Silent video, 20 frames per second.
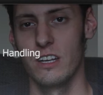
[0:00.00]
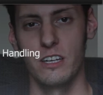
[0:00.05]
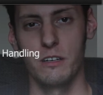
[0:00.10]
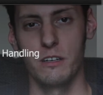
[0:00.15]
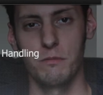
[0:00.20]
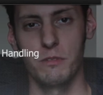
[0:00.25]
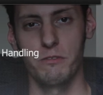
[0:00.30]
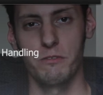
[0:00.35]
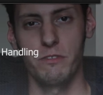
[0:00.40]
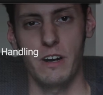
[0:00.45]

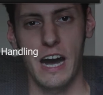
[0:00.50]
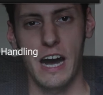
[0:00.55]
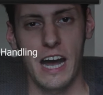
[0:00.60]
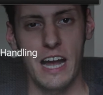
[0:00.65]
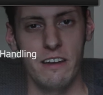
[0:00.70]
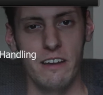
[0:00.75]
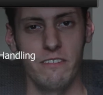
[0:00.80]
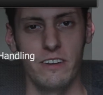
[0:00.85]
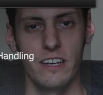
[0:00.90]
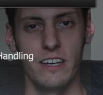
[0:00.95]
Number
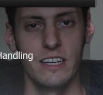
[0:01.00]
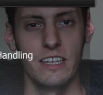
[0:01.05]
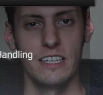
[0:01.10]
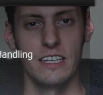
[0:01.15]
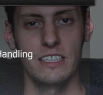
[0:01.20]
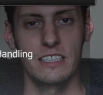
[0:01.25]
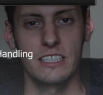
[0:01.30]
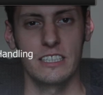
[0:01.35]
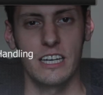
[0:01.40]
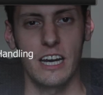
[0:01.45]
5,
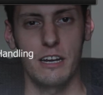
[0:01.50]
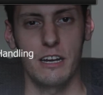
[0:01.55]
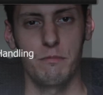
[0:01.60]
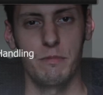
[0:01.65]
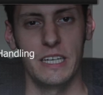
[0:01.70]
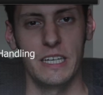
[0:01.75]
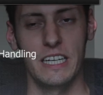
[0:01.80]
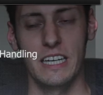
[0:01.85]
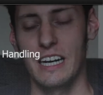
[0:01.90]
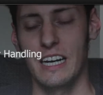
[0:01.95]
it's got to
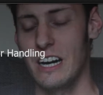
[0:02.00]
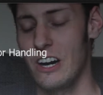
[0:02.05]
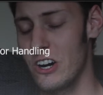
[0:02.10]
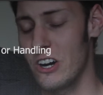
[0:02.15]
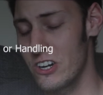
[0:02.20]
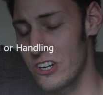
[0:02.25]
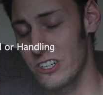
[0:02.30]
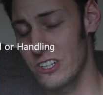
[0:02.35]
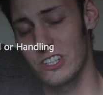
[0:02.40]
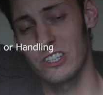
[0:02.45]
be
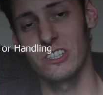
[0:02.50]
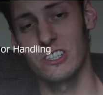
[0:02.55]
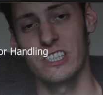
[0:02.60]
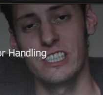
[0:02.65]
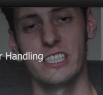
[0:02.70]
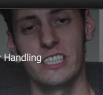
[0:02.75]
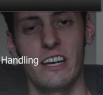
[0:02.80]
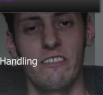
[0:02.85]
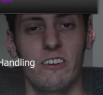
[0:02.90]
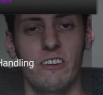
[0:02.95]
under
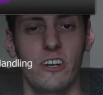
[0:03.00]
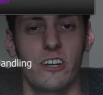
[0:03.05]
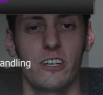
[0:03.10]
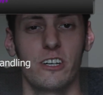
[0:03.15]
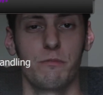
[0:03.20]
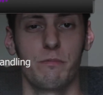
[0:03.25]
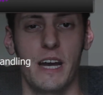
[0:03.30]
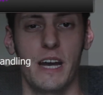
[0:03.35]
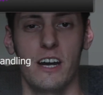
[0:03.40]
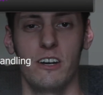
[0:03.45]

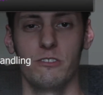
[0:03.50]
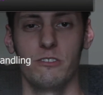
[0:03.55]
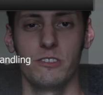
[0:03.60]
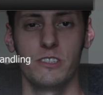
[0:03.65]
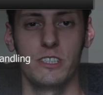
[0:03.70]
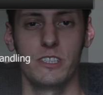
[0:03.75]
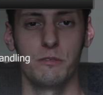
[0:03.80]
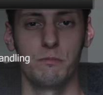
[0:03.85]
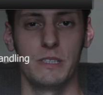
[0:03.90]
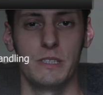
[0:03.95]
3,700
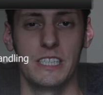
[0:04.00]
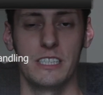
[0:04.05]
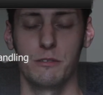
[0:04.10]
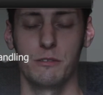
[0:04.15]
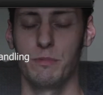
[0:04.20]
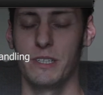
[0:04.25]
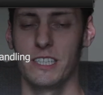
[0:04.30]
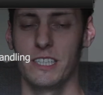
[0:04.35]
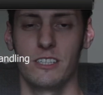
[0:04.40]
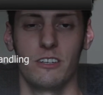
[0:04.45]
pounds
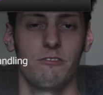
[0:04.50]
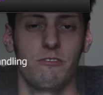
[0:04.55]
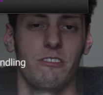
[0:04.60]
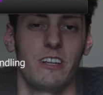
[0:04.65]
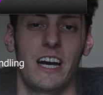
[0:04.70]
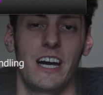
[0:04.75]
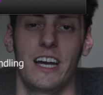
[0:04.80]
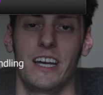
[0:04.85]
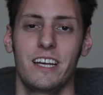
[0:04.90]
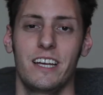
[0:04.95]
because pigs don't
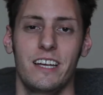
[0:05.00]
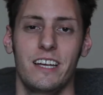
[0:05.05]
fly.